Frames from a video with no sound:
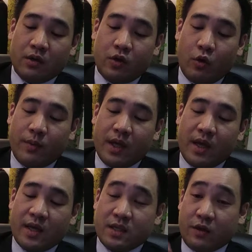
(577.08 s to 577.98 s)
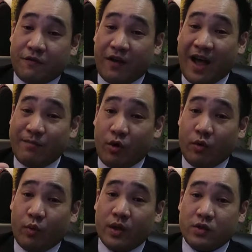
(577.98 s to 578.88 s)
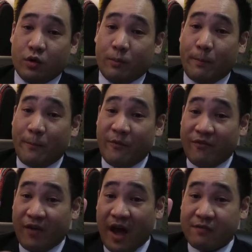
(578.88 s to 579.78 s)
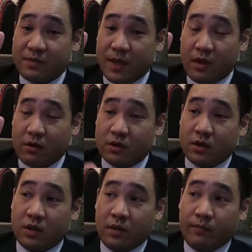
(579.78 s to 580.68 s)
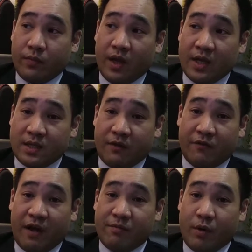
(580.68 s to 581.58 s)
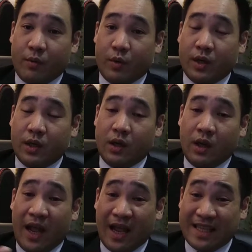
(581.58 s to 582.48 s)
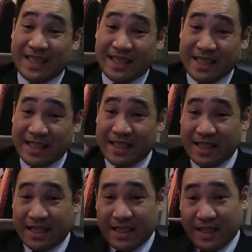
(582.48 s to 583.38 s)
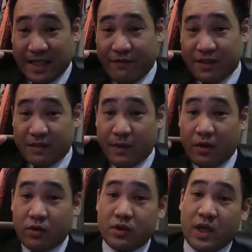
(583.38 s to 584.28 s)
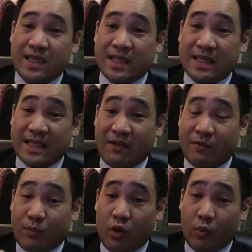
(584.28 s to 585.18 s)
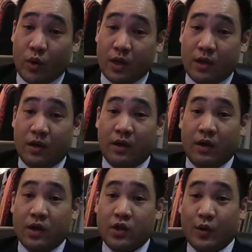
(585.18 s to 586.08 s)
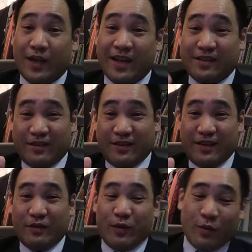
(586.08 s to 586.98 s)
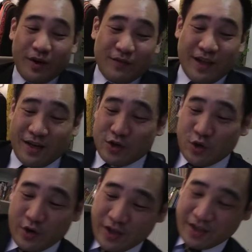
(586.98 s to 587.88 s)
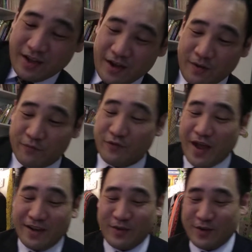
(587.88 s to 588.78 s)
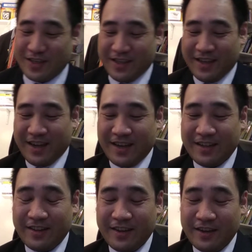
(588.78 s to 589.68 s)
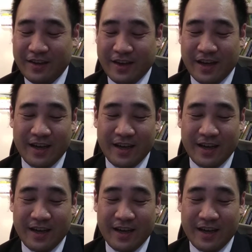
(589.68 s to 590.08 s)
Dolby is the 5.1, so 5 speakers is 5.1, and it's 7 speakers is 7.1. So that's one of the enjoying factors on the